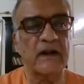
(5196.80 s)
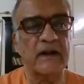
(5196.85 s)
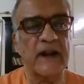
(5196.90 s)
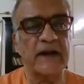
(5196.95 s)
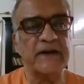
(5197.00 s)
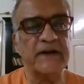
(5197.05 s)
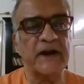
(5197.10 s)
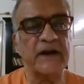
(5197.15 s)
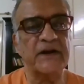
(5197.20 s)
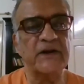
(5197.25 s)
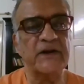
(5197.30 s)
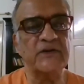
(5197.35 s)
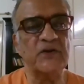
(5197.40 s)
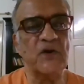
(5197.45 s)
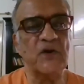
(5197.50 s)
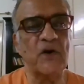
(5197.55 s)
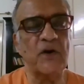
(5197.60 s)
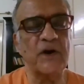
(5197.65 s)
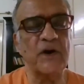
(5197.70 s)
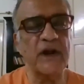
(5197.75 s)
that the
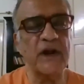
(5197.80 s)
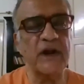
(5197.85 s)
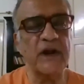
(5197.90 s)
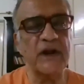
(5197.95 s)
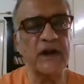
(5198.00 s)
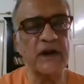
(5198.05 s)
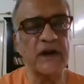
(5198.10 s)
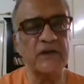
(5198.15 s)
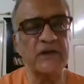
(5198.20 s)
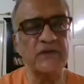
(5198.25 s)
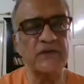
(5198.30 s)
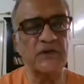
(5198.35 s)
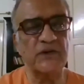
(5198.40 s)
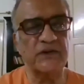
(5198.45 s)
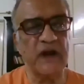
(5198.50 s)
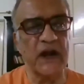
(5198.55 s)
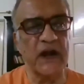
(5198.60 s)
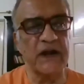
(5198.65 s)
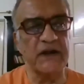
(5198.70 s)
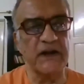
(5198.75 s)
disorder in
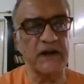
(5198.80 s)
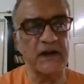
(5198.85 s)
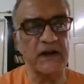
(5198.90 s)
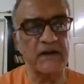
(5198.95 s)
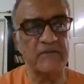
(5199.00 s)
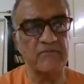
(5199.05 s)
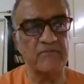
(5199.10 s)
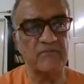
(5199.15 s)
society